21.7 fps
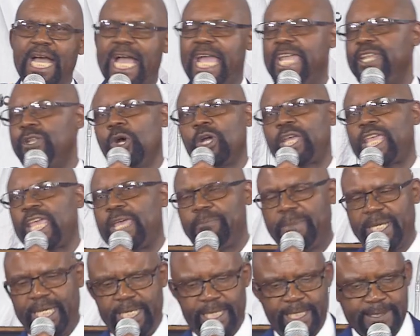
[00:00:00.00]
I know
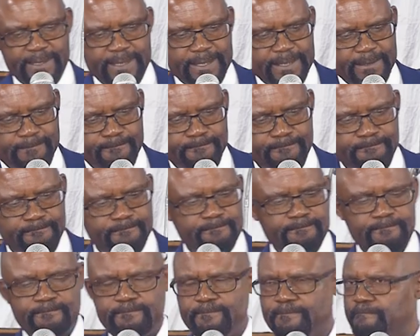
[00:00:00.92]
camp meetings,
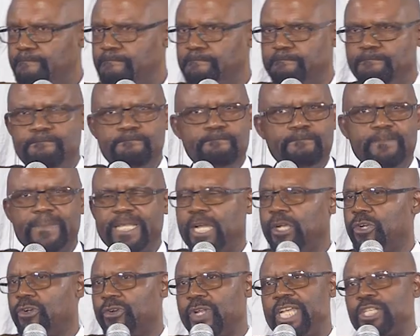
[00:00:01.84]

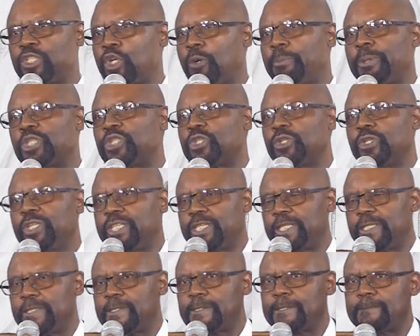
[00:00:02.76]
they're great
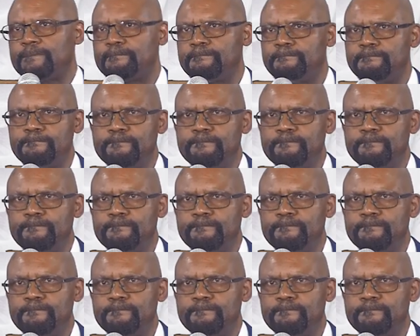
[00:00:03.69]
opportunities